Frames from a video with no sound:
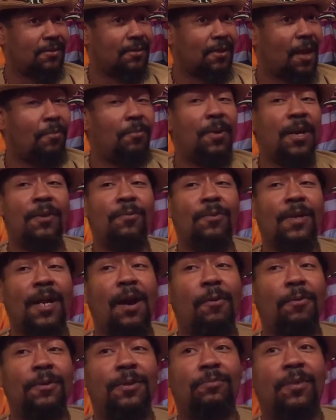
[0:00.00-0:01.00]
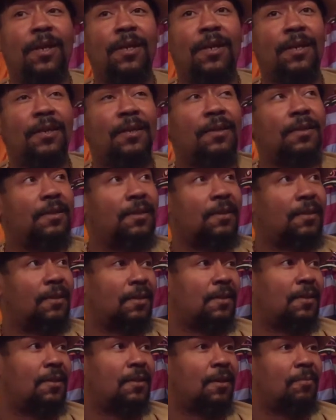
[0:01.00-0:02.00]
I made what I was making
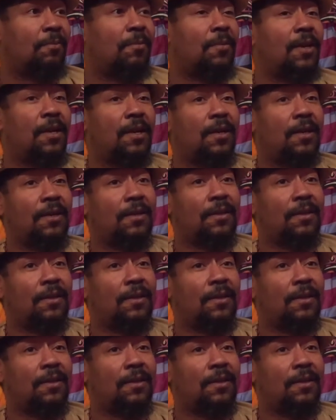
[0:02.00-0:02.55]
in a month.